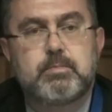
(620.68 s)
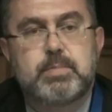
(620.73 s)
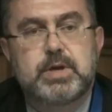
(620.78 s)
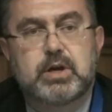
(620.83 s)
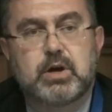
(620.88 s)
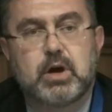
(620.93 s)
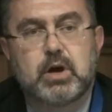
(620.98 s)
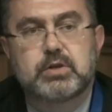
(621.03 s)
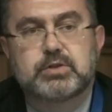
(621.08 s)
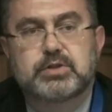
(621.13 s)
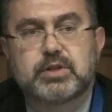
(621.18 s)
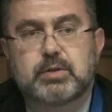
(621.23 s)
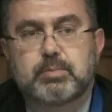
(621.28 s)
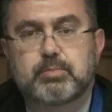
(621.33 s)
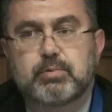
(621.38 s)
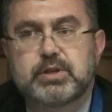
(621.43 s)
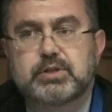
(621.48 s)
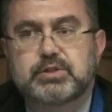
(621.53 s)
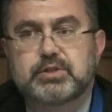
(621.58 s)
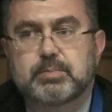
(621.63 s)
because of
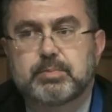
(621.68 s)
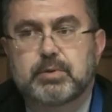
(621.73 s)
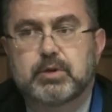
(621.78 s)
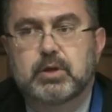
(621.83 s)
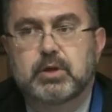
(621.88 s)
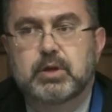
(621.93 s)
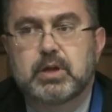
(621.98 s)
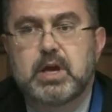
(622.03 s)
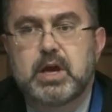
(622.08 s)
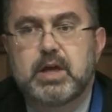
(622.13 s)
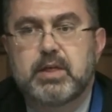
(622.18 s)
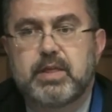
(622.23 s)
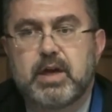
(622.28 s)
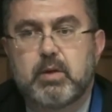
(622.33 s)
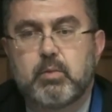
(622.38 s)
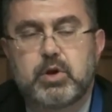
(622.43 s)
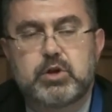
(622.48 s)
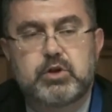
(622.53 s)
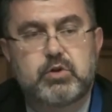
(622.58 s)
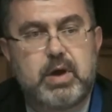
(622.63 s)
the principle
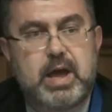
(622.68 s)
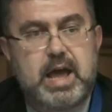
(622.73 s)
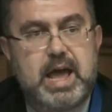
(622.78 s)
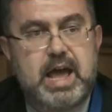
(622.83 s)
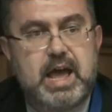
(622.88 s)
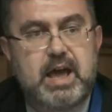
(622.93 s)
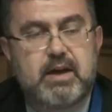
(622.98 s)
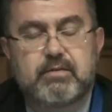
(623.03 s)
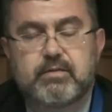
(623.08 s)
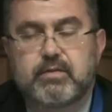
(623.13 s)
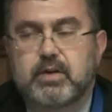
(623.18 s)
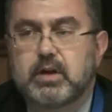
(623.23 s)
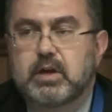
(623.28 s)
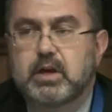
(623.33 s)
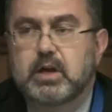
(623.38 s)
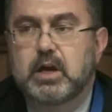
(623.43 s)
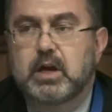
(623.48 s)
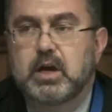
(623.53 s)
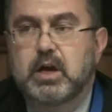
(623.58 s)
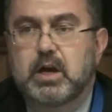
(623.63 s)
that when you have
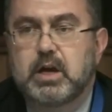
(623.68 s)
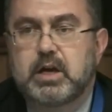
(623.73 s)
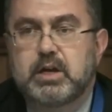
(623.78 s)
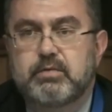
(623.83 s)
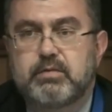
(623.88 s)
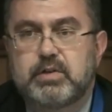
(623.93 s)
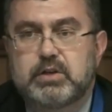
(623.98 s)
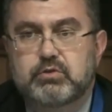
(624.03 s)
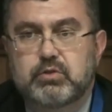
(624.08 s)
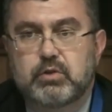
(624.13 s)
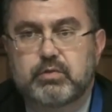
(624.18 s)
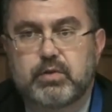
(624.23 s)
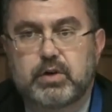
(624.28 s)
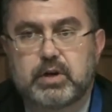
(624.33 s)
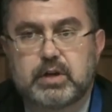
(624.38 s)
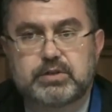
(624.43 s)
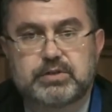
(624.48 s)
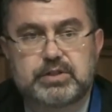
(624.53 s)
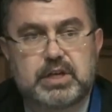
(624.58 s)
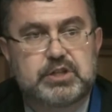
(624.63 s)
uh, in vitro
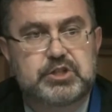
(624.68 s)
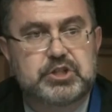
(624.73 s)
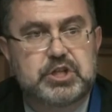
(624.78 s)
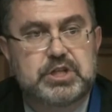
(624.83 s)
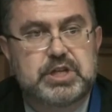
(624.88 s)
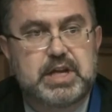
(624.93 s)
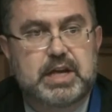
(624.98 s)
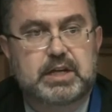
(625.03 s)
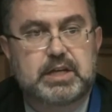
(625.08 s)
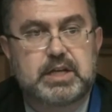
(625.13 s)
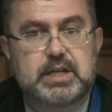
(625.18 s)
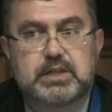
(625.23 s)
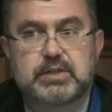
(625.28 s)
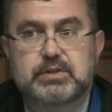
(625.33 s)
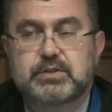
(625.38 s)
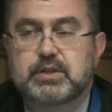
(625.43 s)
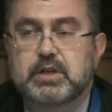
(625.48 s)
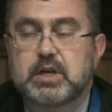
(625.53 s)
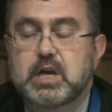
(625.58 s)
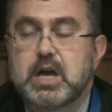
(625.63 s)
fertilization
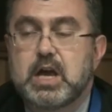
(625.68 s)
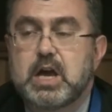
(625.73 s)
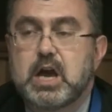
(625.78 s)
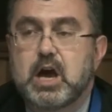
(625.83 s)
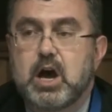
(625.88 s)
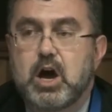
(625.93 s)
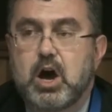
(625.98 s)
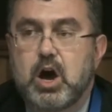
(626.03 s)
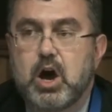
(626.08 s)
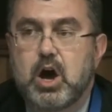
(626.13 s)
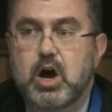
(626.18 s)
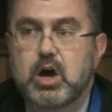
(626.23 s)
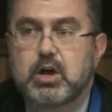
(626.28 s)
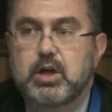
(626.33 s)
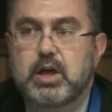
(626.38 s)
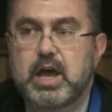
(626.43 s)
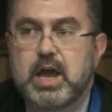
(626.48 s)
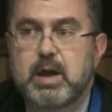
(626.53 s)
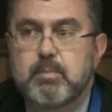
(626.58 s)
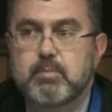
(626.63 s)
techniques,
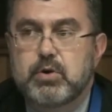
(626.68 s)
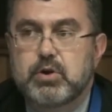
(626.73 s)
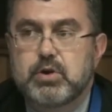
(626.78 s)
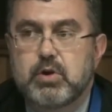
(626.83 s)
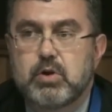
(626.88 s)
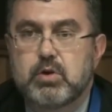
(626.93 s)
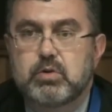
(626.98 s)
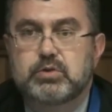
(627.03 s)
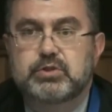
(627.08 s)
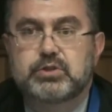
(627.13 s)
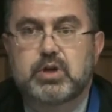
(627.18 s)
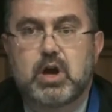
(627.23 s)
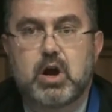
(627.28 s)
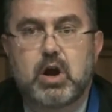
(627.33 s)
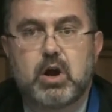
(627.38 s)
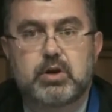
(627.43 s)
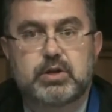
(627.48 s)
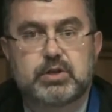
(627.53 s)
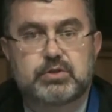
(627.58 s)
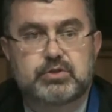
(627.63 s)
embryos
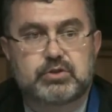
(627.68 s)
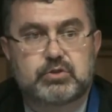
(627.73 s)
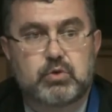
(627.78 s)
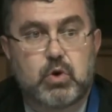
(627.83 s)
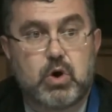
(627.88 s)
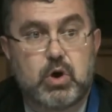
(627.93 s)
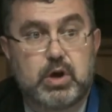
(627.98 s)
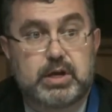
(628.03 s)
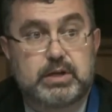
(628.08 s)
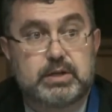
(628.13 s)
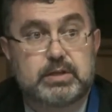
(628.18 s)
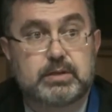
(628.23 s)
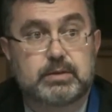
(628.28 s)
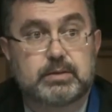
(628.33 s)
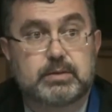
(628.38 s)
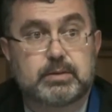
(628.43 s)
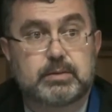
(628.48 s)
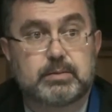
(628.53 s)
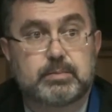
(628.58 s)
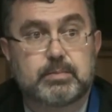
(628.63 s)
are destroyed.
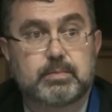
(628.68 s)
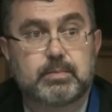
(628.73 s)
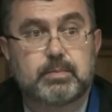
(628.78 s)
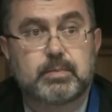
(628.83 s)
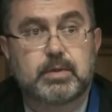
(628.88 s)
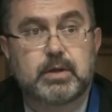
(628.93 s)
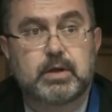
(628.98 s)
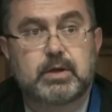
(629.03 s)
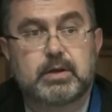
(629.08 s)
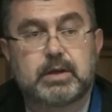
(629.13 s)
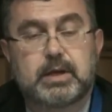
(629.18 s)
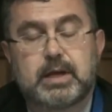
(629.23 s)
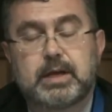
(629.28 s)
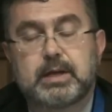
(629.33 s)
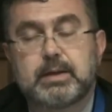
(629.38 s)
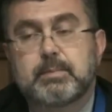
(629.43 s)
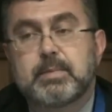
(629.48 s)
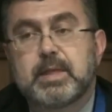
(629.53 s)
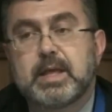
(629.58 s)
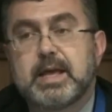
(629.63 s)

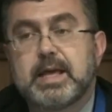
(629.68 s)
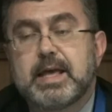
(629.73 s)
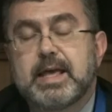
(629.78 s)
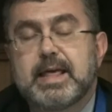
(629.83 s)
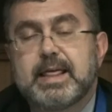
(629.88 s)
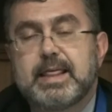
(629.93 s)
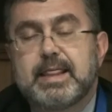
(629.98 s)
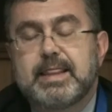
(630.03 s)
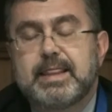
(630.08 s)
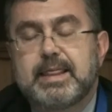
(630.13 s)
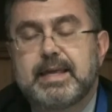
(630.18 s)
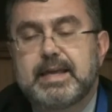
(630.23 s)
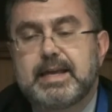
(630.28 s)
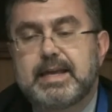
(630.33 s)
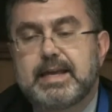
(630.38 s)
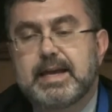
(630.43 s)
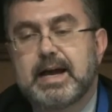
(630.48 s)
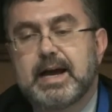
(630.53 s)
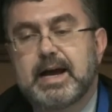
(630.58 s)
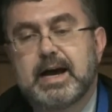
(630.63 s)
Okay?
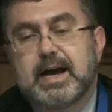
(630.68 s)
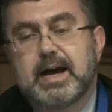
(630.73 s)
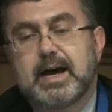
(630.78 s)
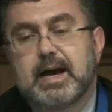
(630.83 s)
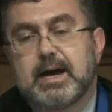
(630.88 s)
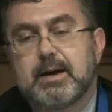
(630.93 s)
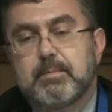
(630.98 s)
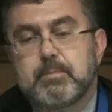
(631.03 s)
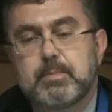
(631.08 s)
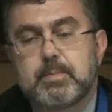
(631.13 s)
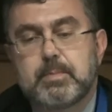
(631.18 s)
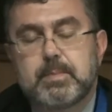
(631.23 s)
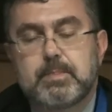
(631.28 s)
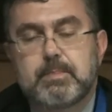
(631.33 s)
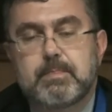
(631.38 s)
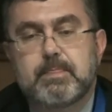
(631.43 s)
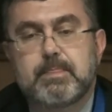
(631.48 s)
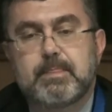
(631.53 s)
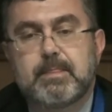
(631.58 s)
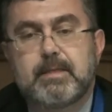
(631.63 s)
The uh,
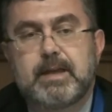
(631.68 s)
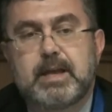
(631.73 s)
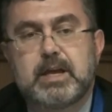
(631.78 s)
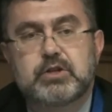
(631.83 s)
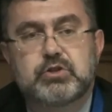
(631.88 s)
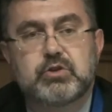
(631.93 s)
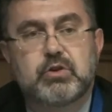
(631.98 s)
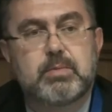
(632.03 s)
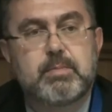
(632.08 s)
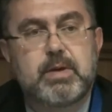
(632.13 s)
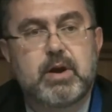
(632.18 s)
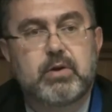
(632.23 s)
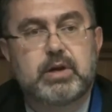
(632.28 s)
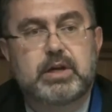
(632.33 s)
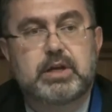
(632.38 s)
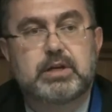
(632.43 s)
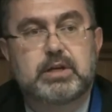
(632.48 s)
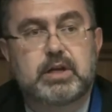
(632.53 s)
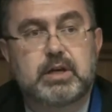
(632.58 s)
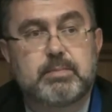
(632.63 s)

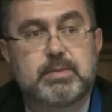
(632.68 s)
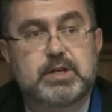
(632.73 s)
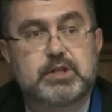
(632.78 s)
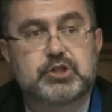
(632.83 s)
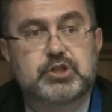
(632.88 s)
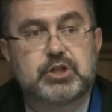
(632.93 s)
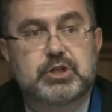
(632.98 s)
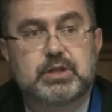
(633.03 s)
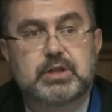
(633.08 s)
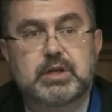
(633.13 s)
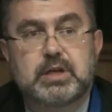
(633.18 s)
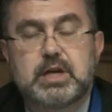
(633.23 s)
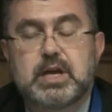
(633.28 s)
Inter-American Commission